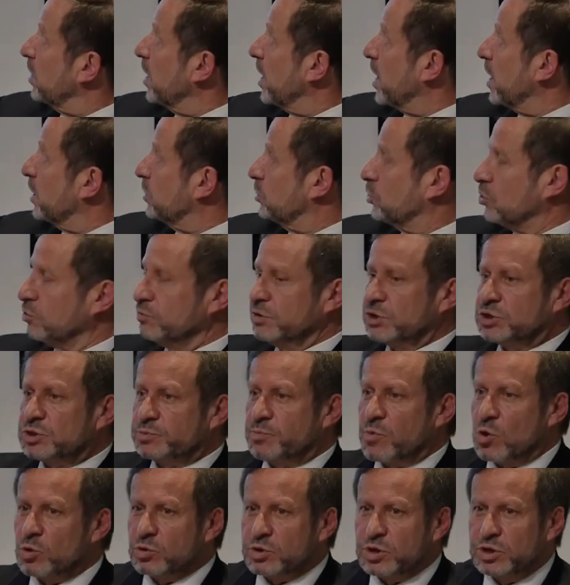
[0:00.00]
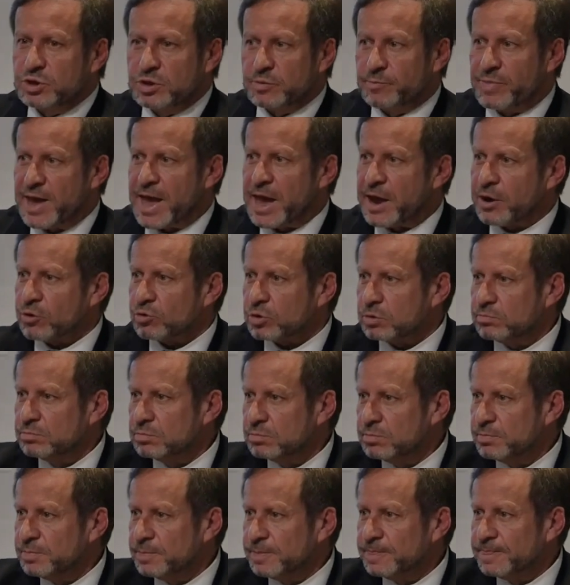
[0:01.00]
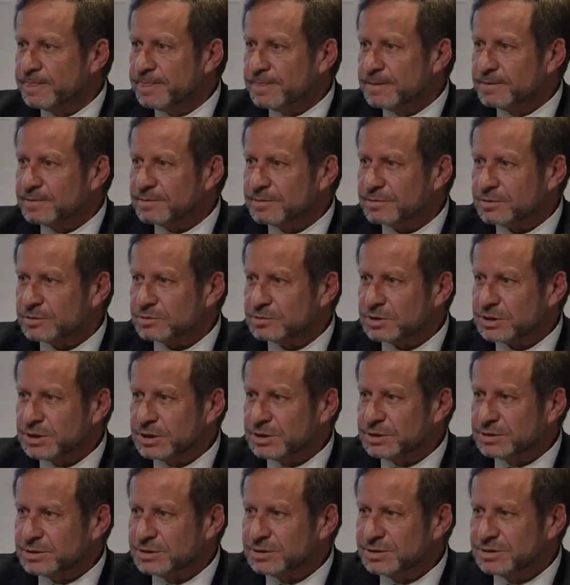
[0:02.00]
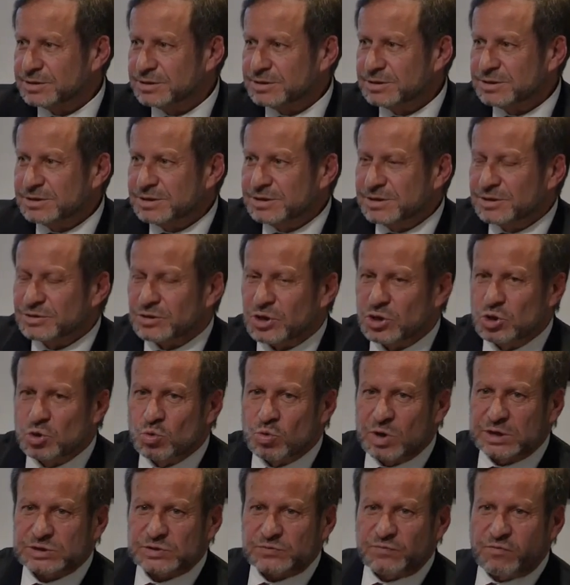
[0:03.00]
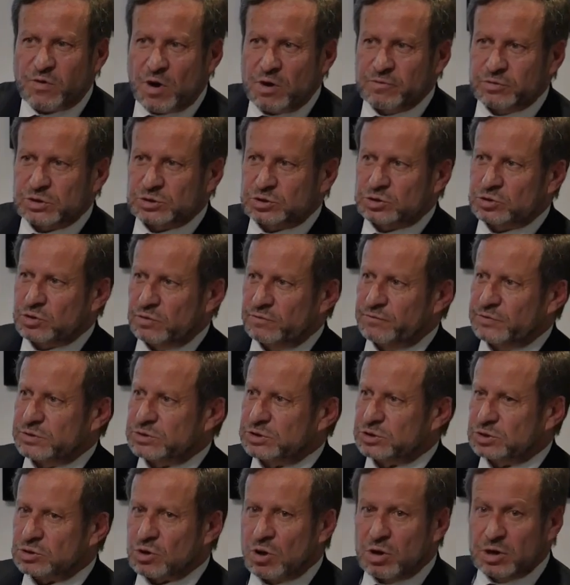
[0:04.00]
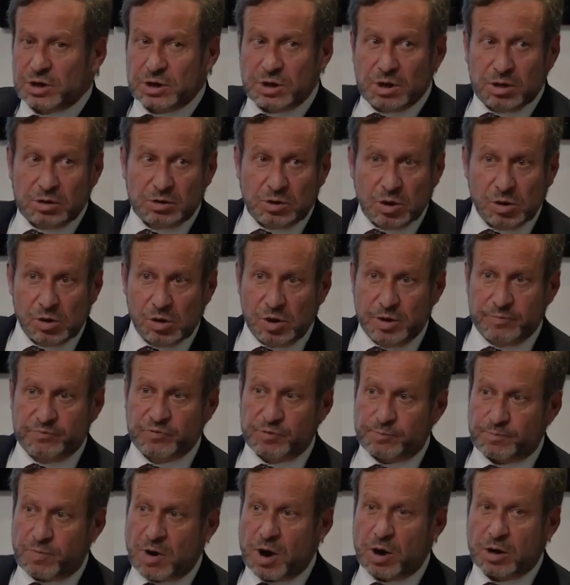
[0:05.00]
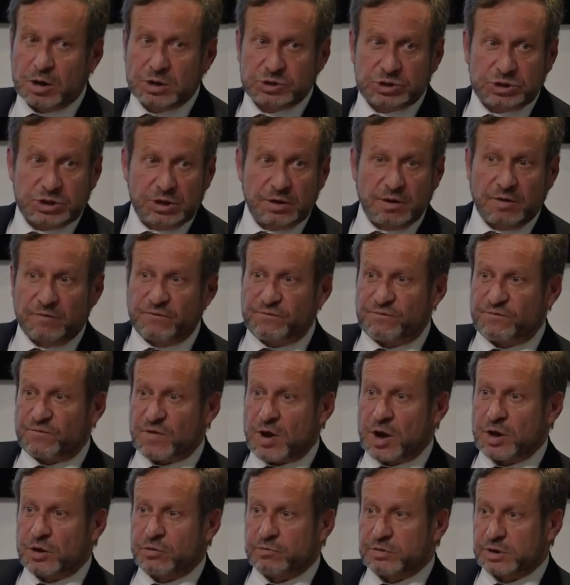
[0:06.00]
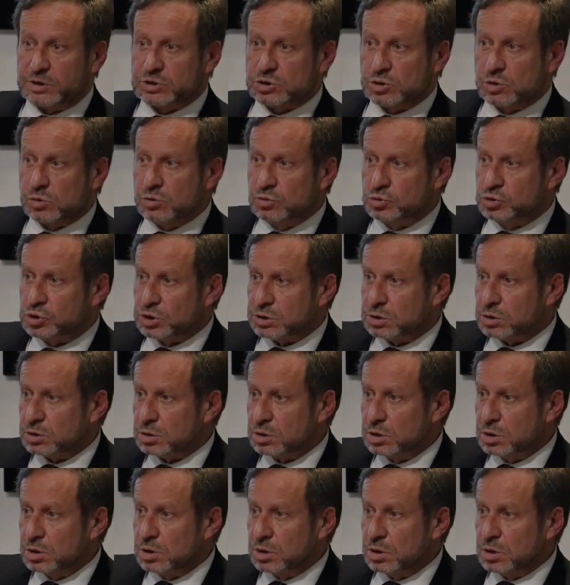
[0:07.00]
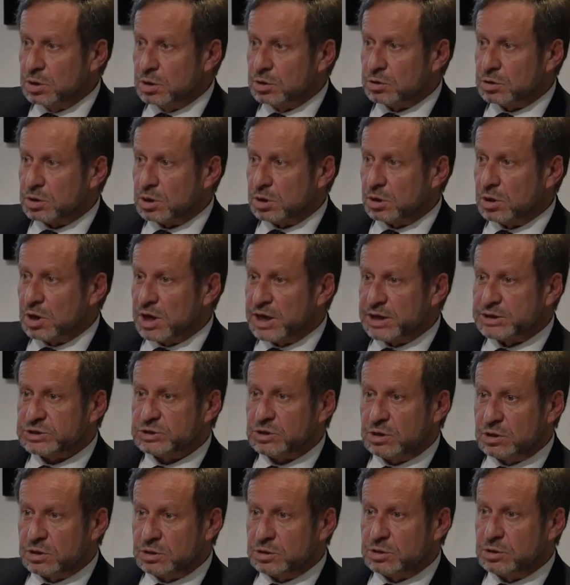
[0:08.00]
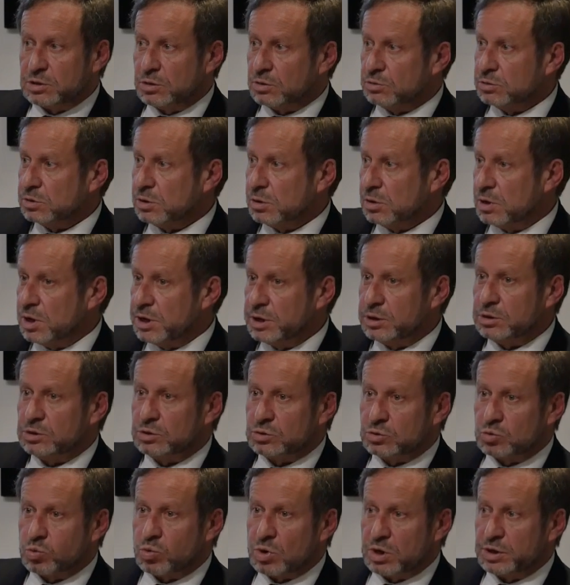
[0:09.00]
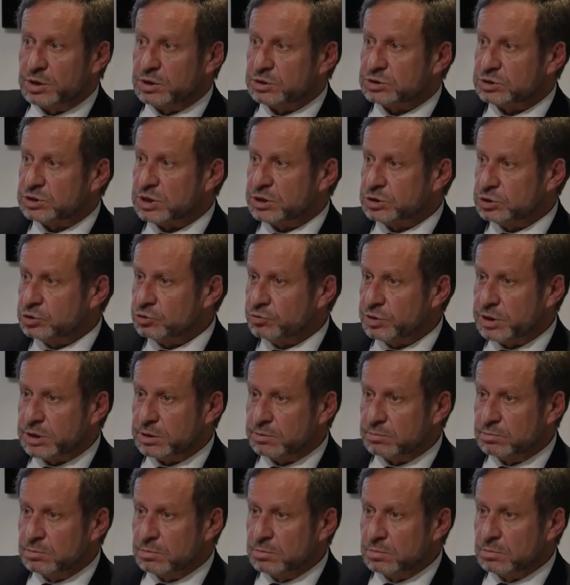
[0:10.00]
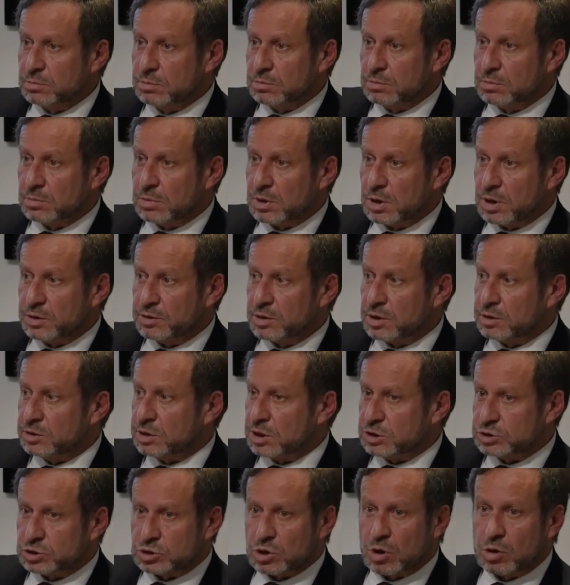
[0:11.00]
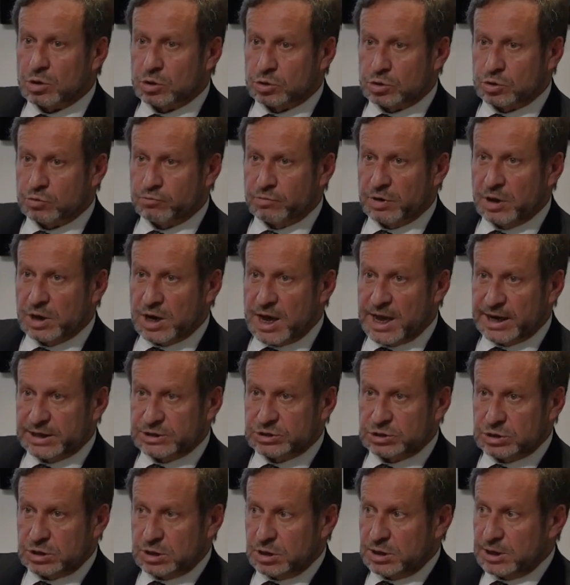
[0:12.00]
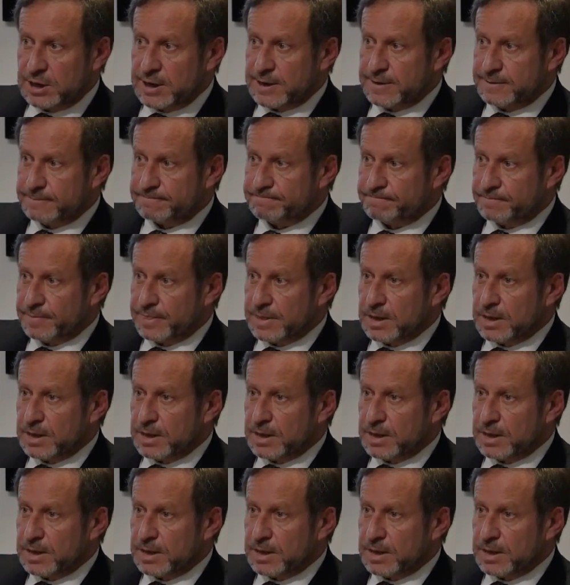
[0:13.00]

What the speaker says: The answer is Smokey the Bear, all right? The US Forest Service started a deliberate policy of fire exclusion that lasted until the late 20th century. And then they started to relax again.